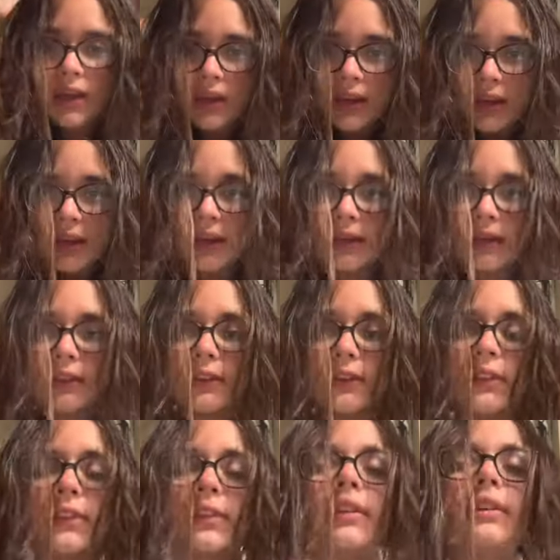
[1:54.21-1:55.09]

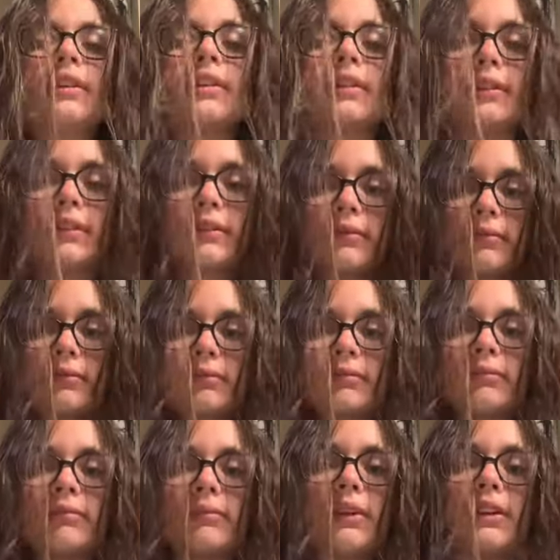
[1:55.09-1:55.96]
is
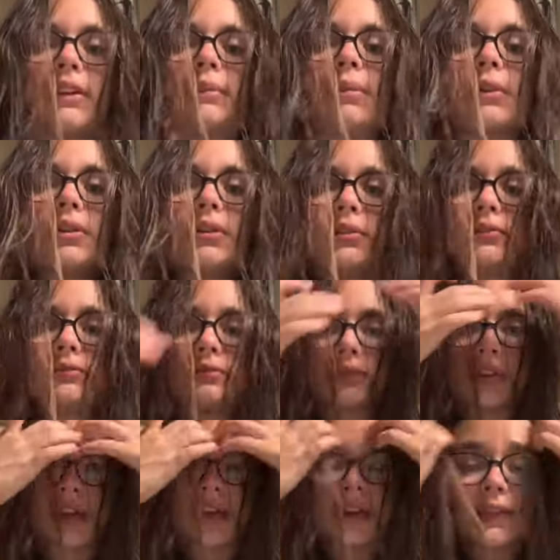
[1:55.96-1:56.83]
in the middle
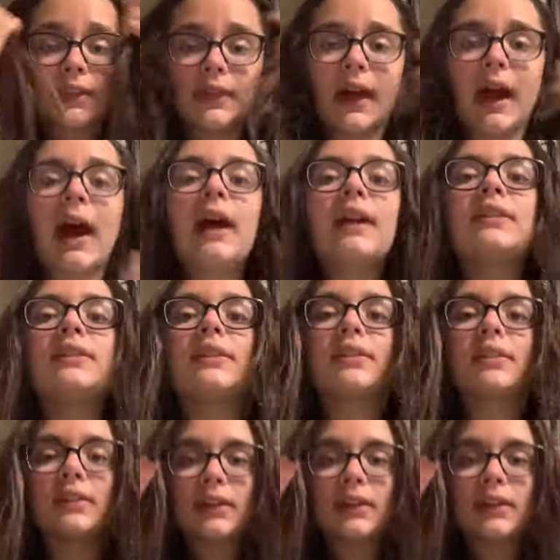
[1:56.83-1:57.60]
like that,